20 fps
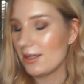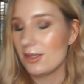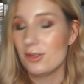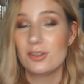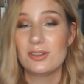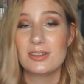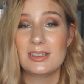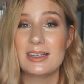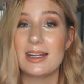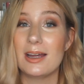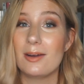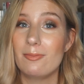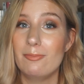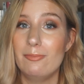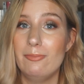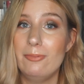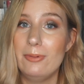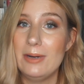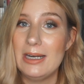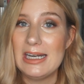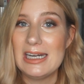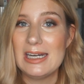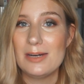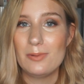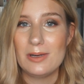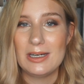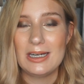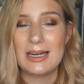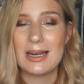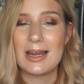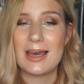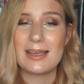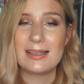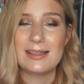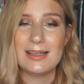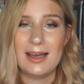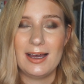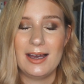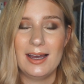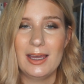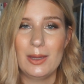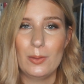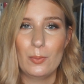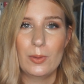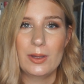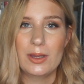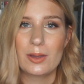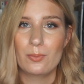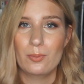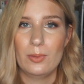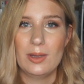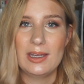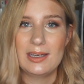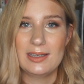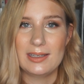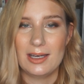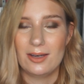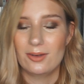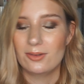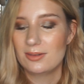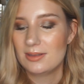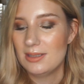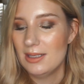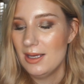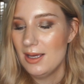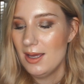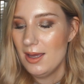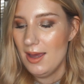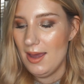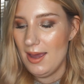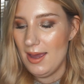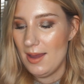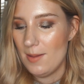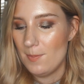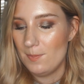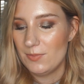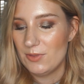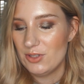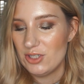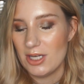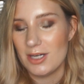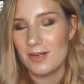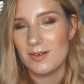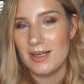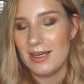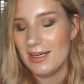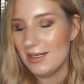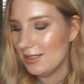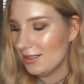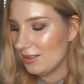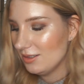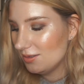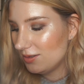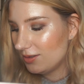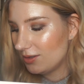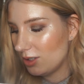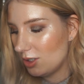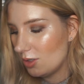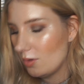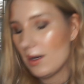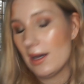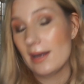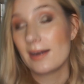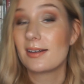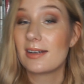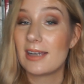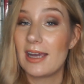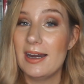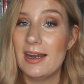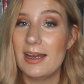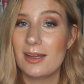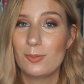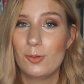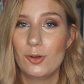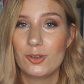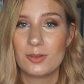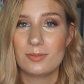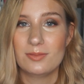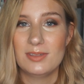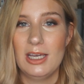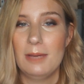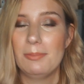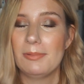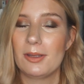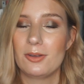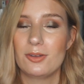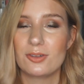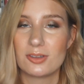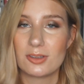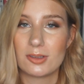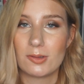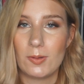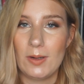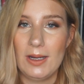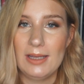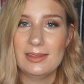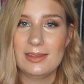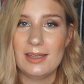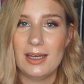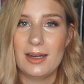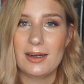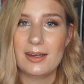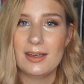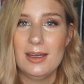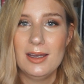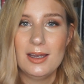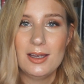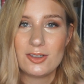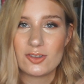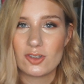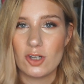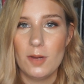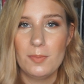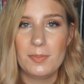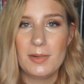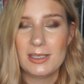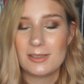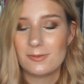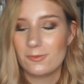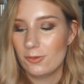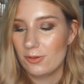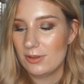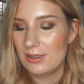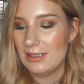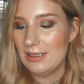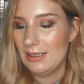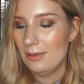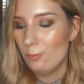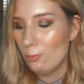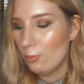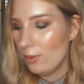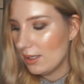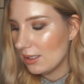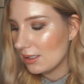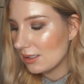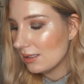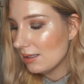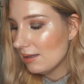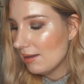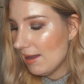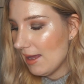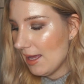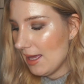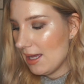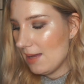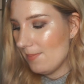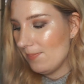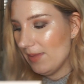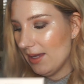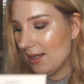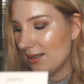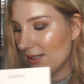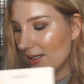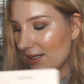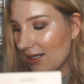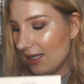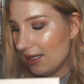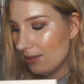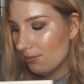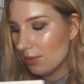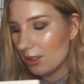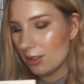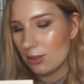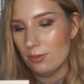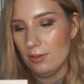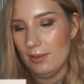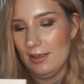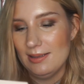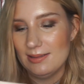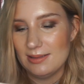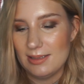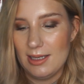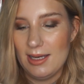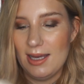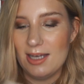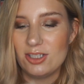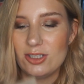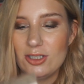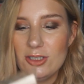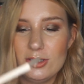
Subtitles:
used it a really light eye with a winged out shadow liner. So I put some tape down used to create that sharpness for the wing, and then in my crease I actually